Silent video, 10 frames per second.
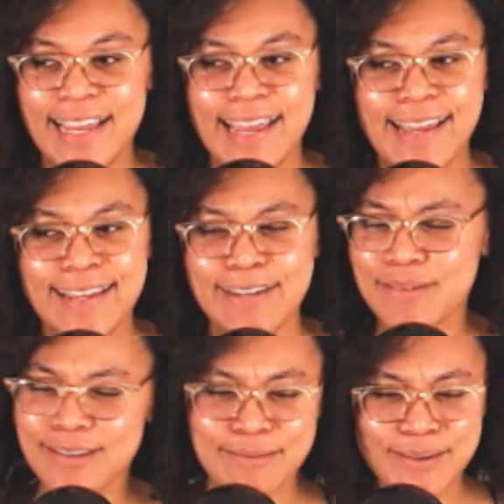And I
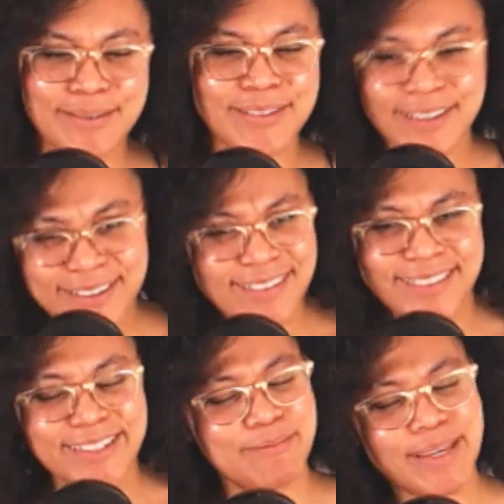mean, come on, y'all,
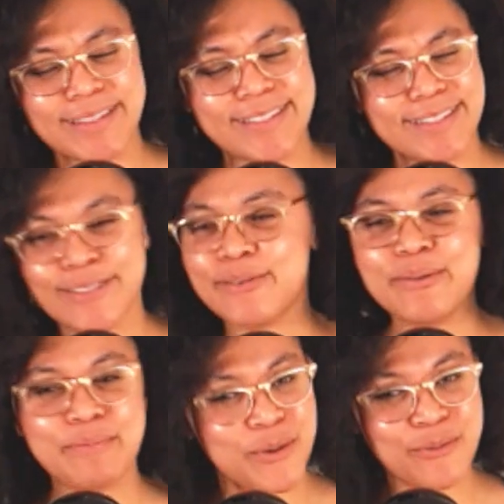let's make this
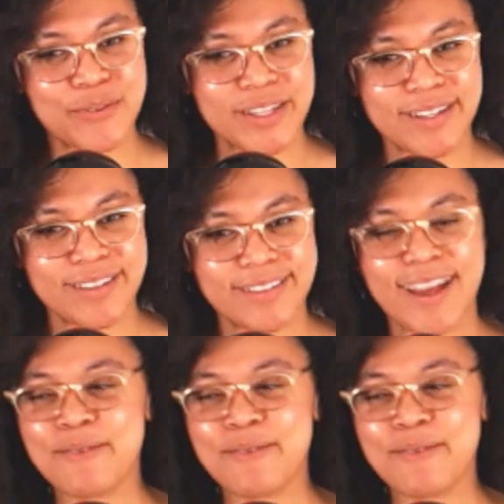into a movie.